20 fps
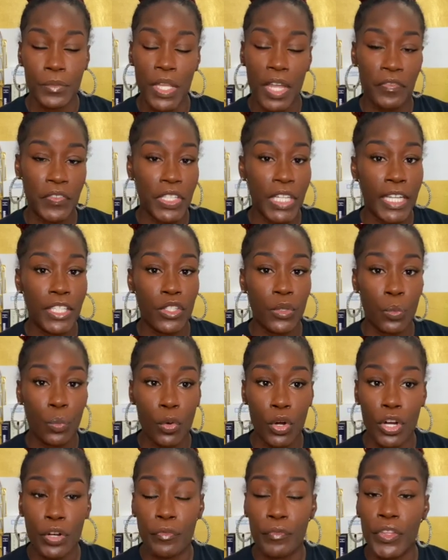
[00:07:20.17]
I feel like the
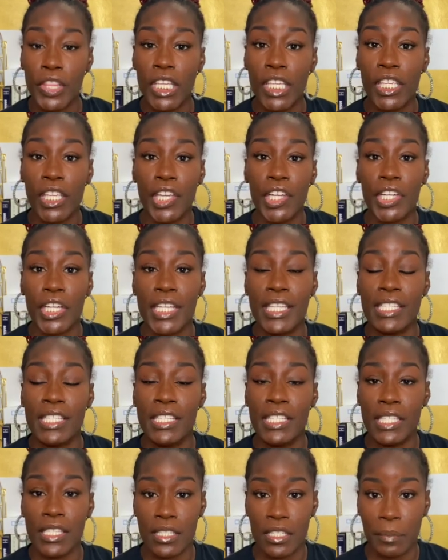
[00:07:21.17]
word for the year is
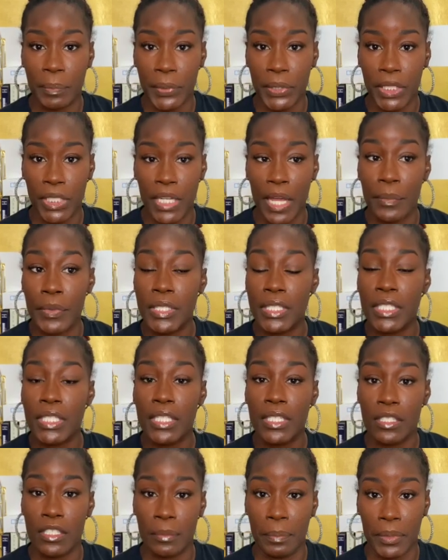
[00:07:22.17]
disciplined. I was
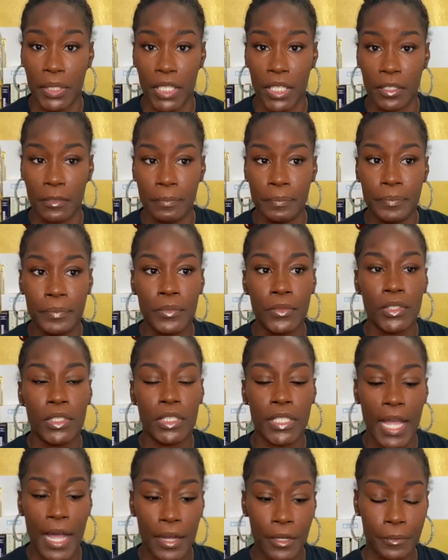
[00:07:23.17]
disciplined.
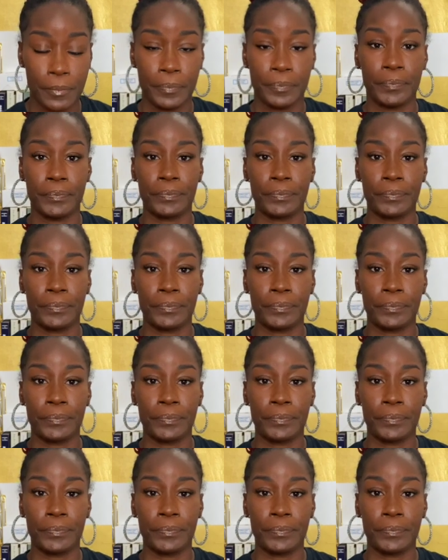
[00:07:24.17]
Now,